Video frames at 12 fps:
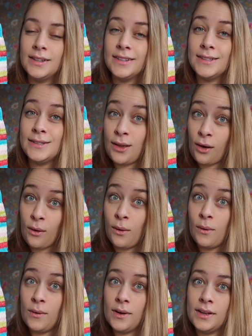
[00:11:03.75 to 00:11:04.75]

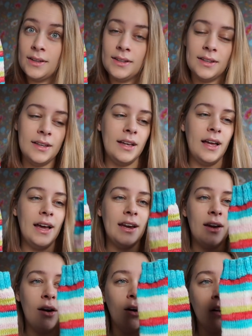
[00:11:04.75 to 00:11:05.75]
So
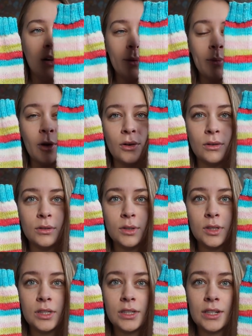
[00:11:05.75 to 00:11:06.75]
I
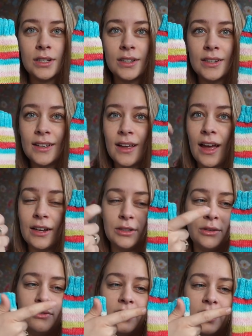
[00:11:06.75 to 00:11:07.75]
almost had
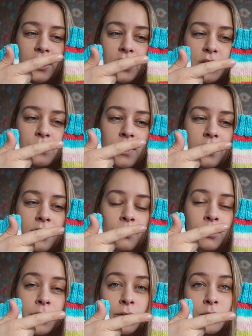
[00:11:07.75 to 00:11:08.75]
to finish with a
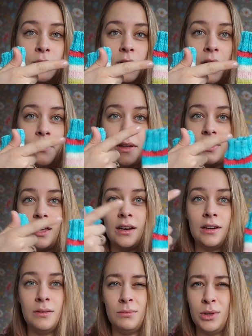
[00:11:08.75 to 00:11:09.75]
blue stripe and
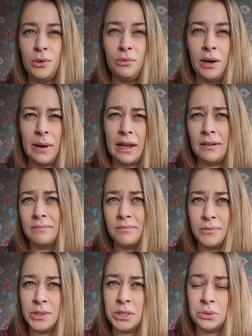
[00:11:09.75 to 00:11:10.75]
then a blue ribbing,
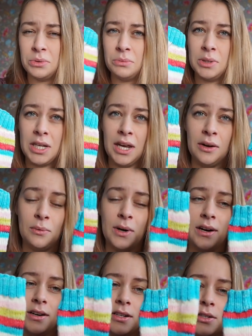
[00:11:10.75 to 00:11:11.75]
which would be kind of
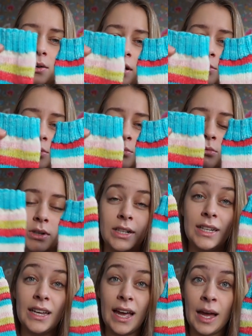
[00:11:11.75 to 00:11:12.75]
weird. So I was
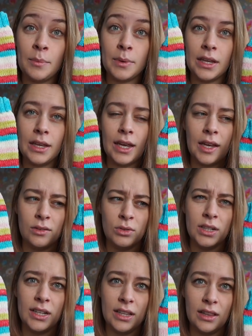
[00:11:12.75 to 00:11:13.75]
really happy and
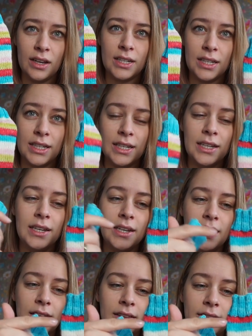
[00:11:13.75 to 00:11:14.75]
really lucky
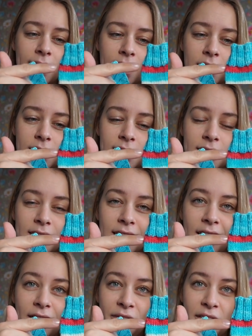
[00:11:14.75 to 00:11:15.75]
that
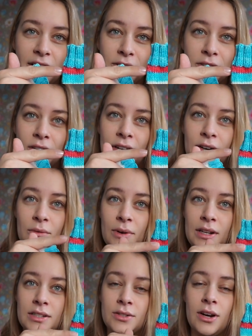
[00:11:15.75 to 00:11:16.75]
I finished on a
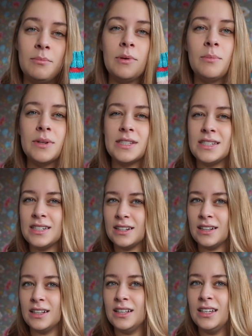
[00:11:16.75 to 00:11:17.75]
red stripe, but
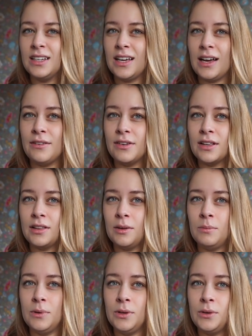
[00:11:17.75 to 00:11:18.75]
still having the
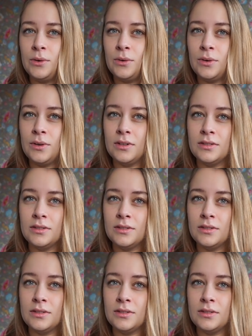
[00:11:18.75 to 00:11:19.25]
blue,